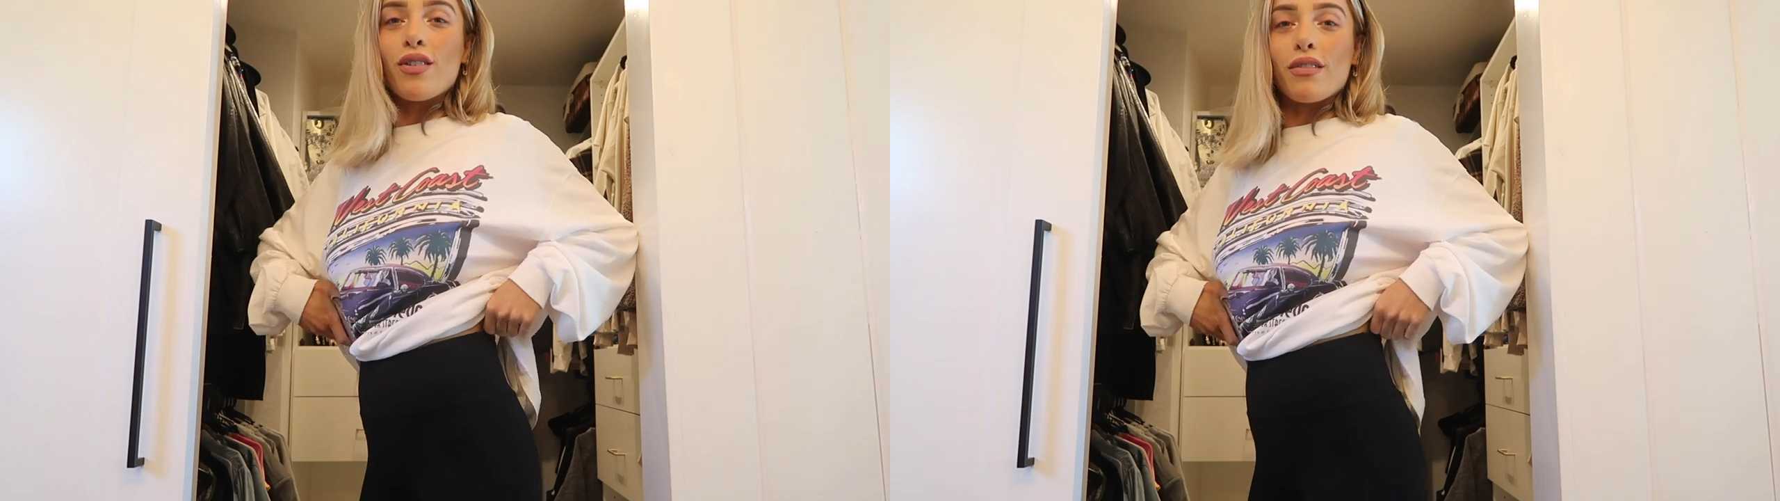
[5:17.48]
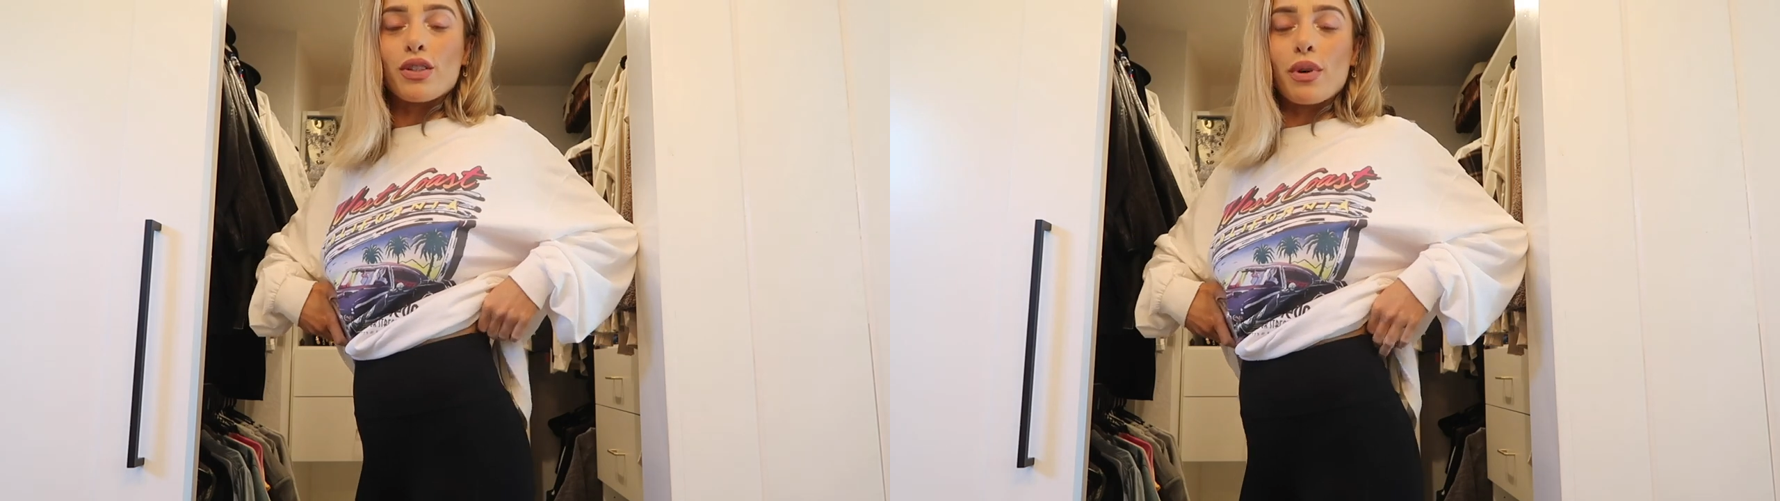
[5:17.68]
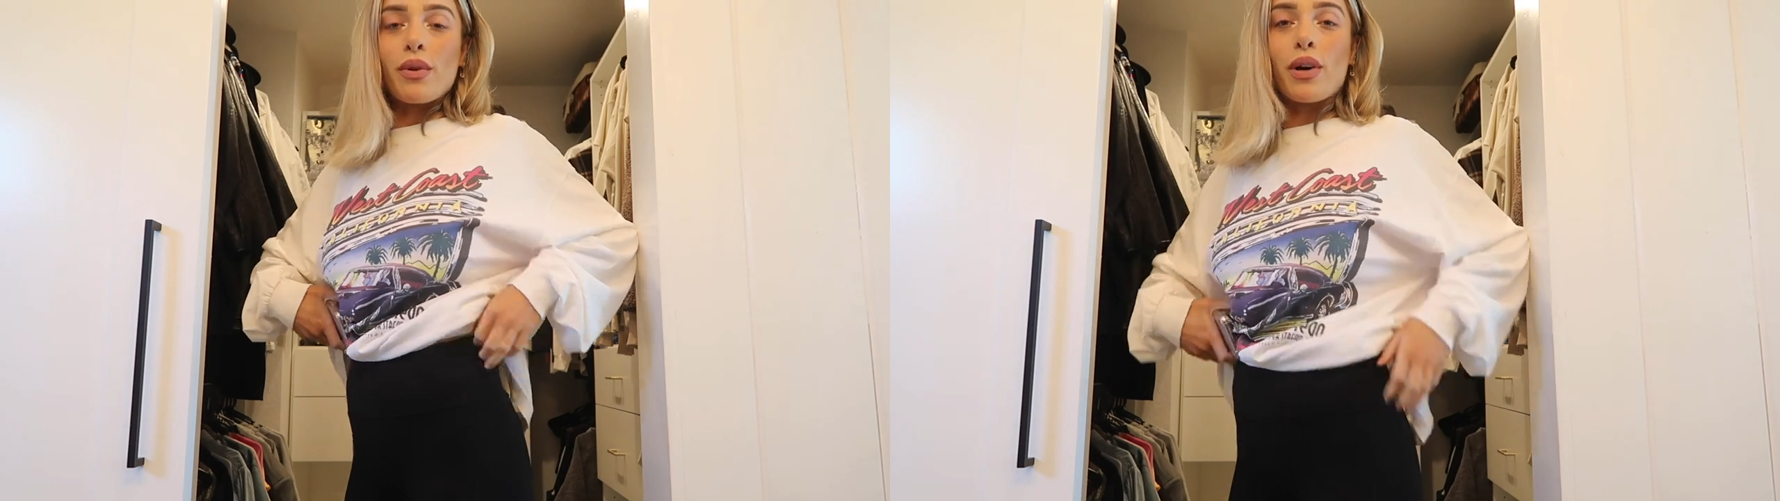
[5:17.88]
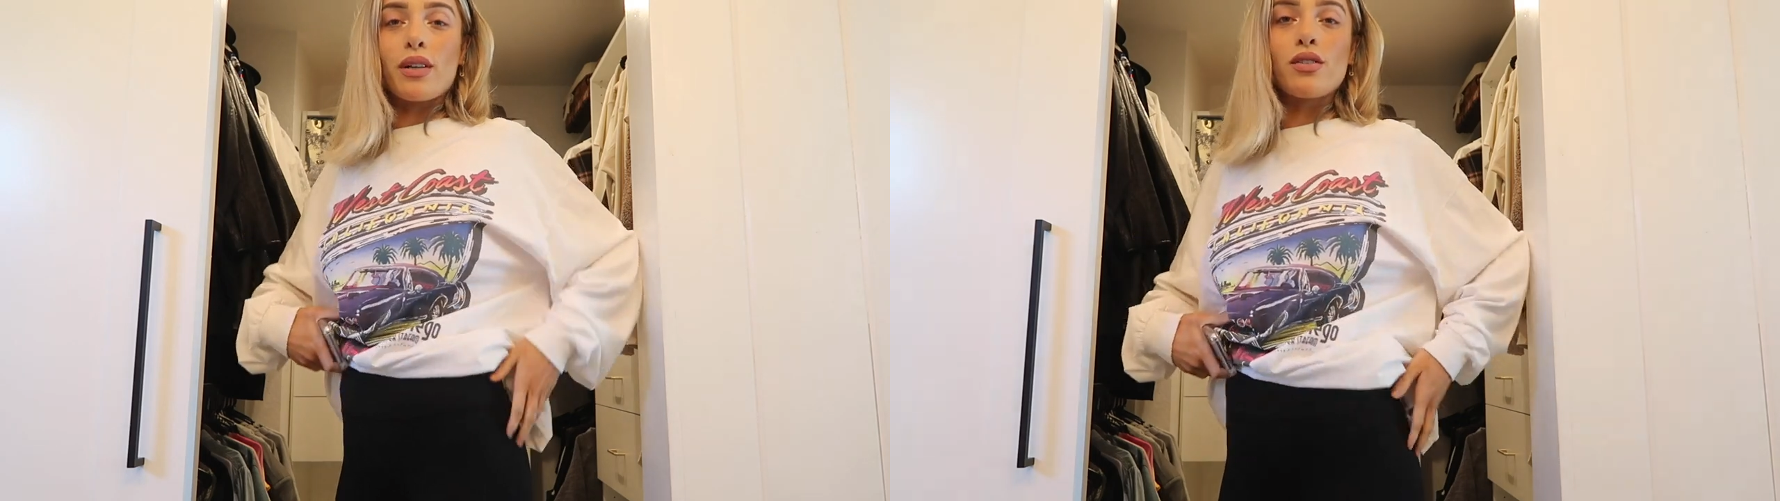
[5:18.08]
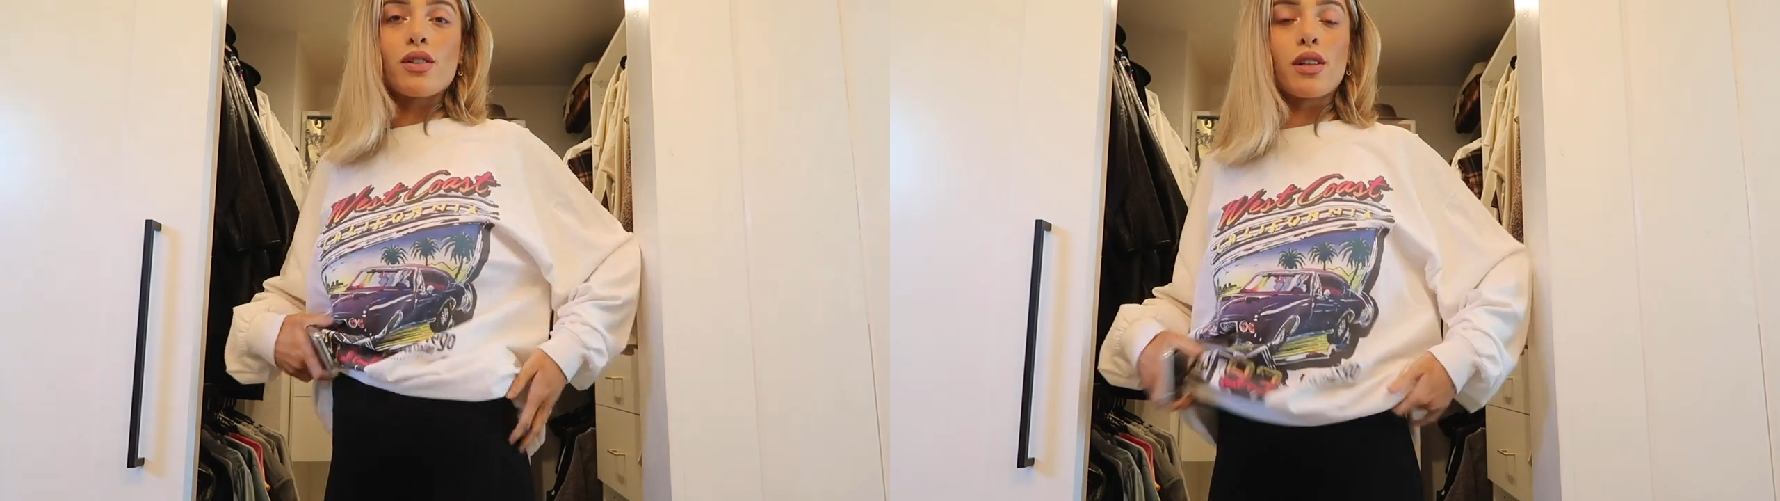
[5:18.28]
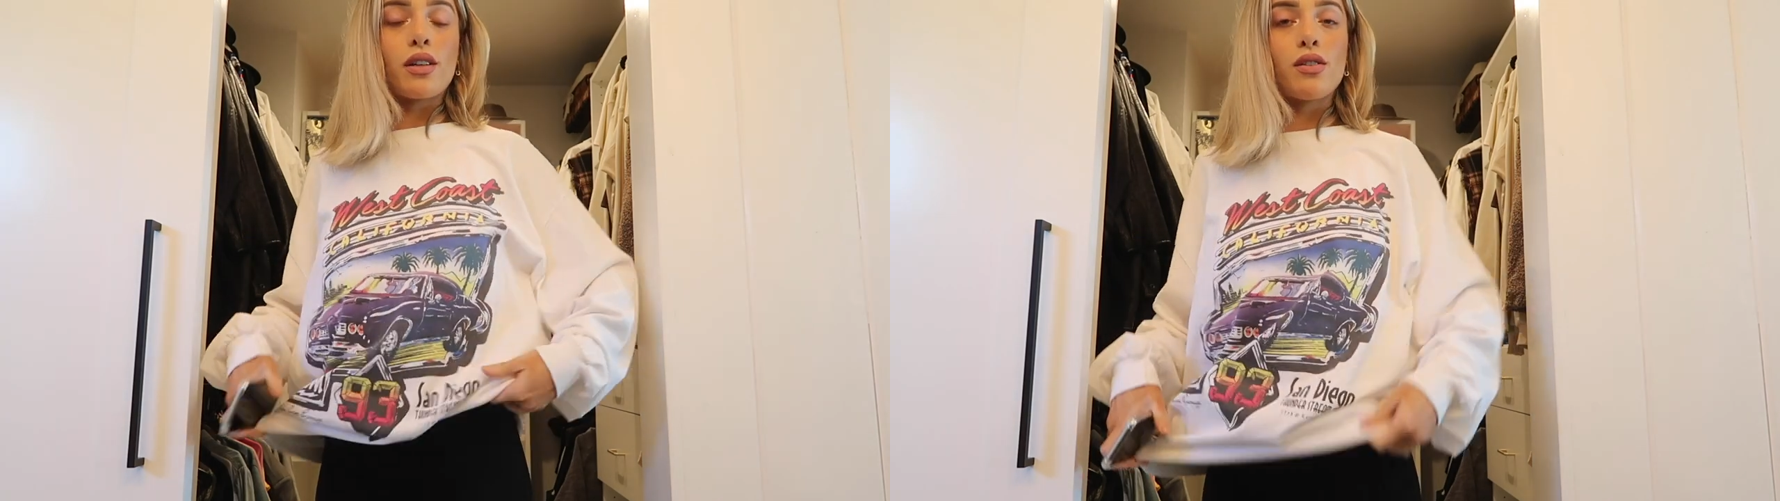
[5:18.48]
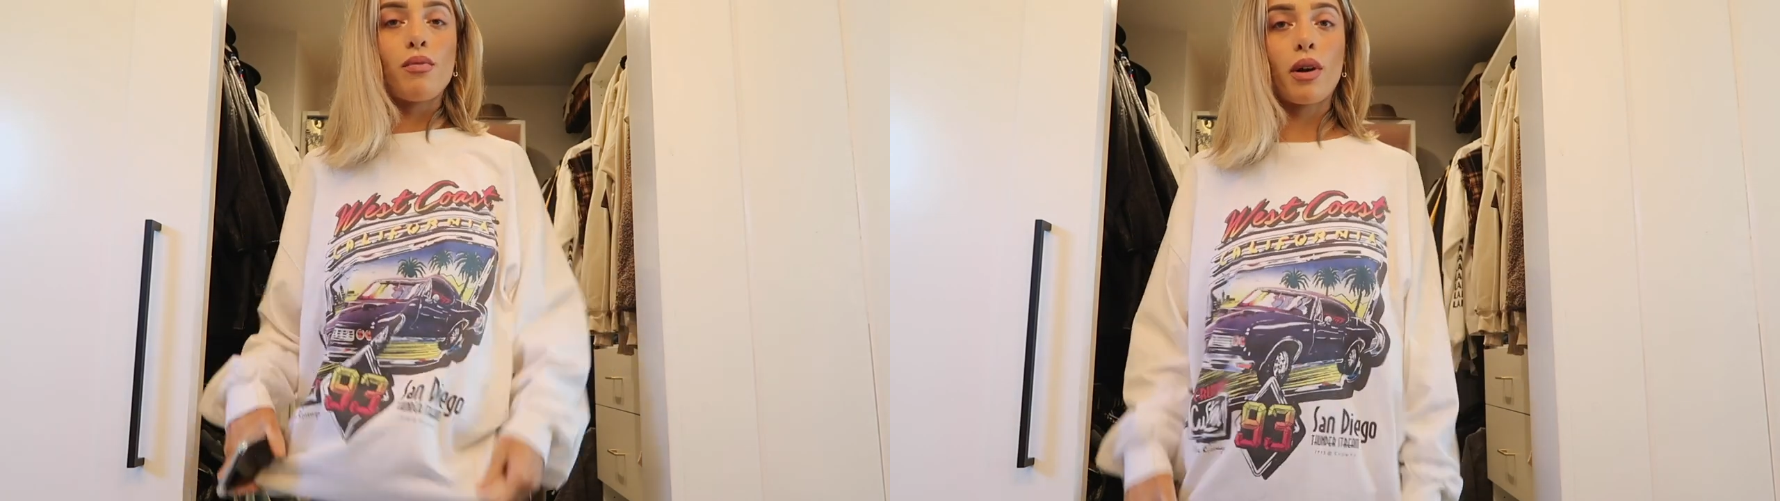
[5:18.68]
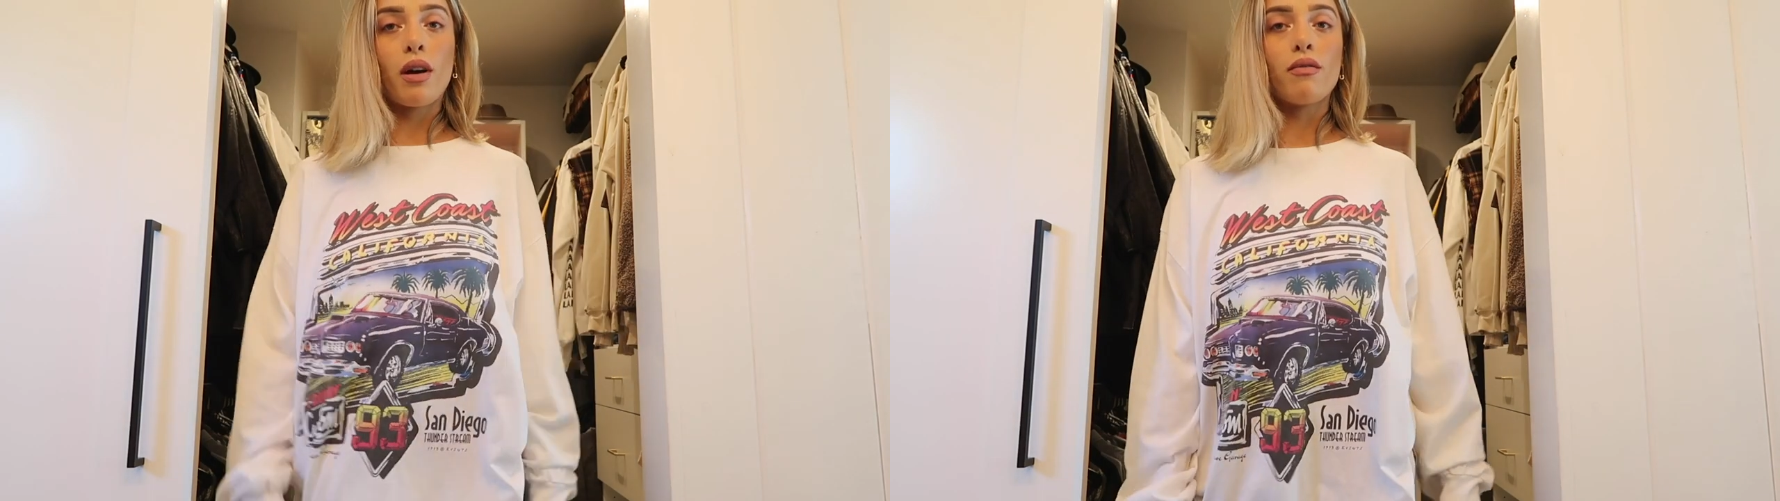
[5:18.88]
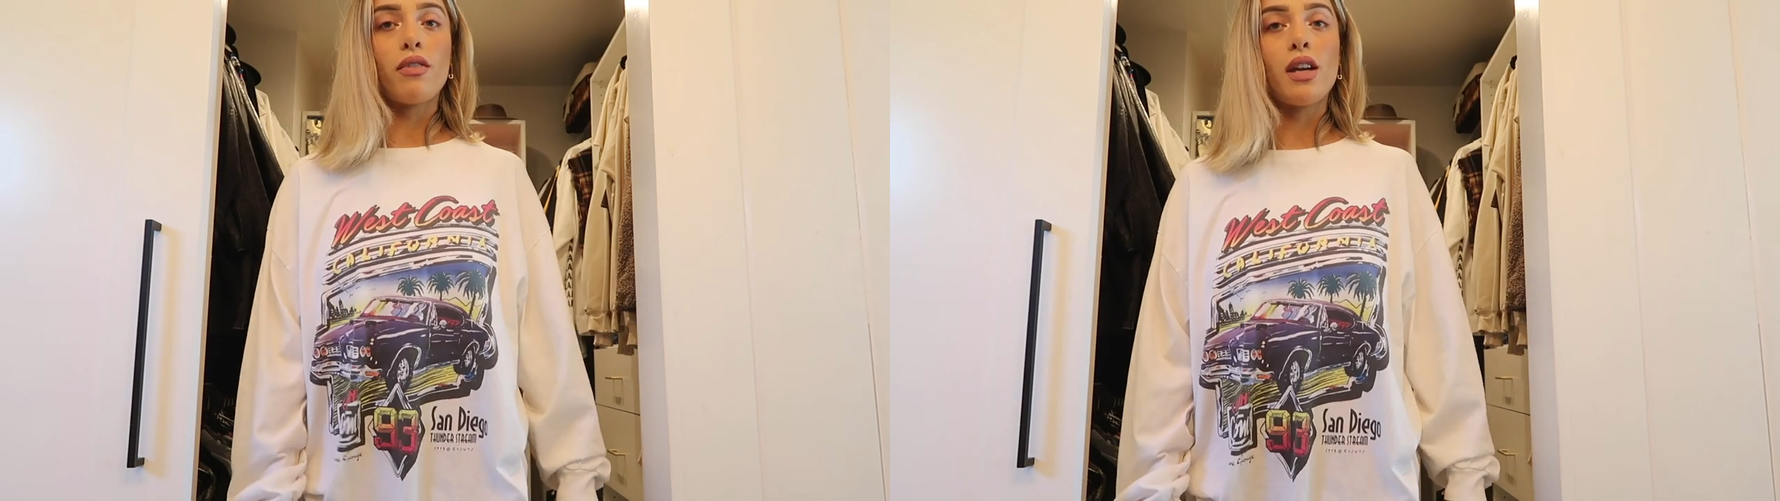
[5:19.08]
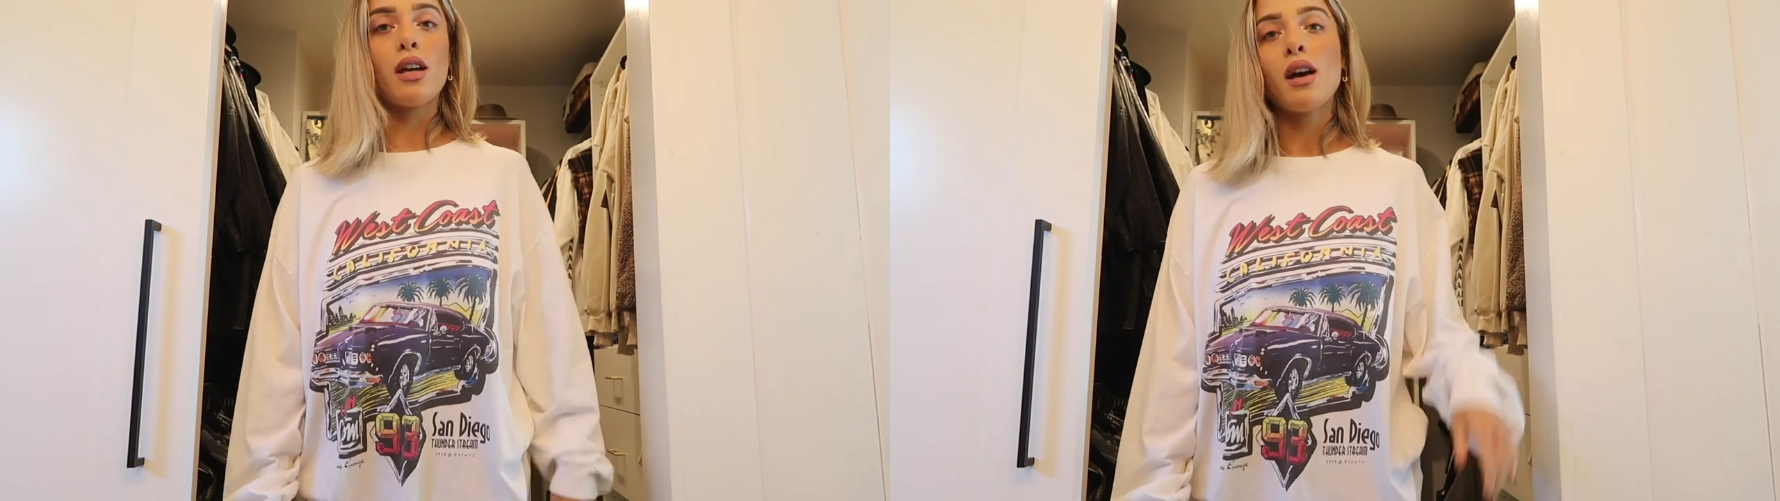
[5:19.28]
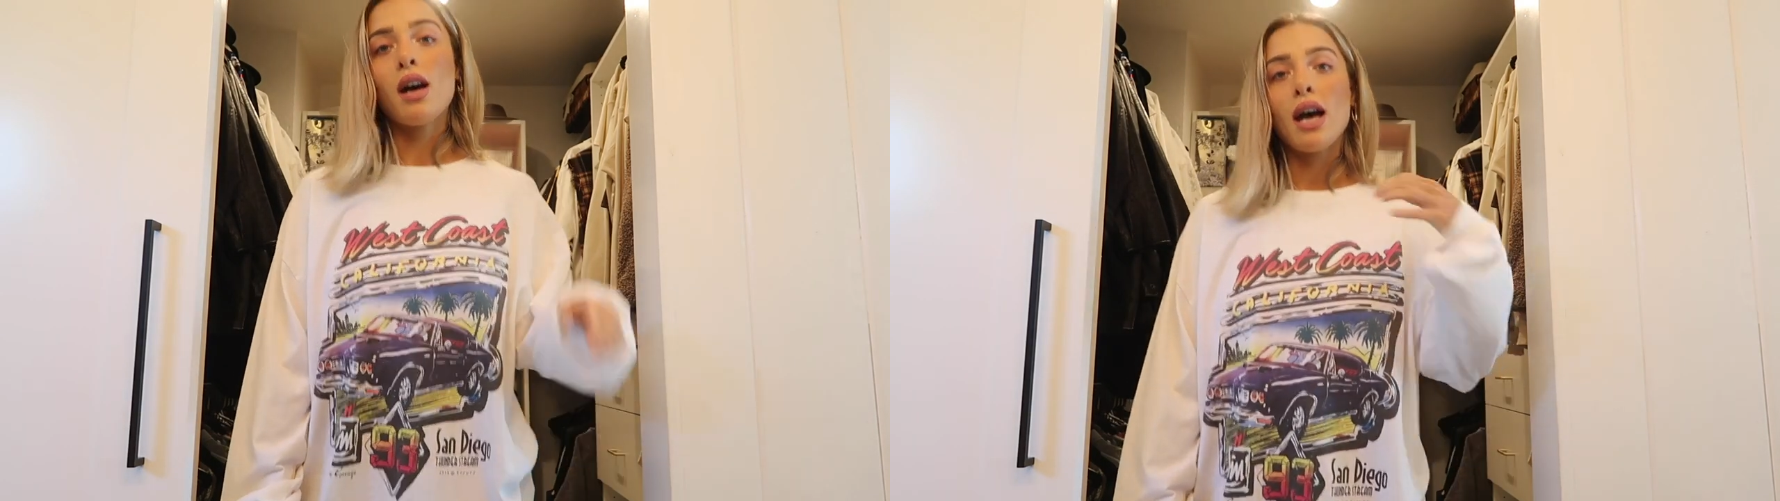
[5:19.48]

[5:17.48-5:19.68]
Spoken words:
Forever 21, just like super comfy.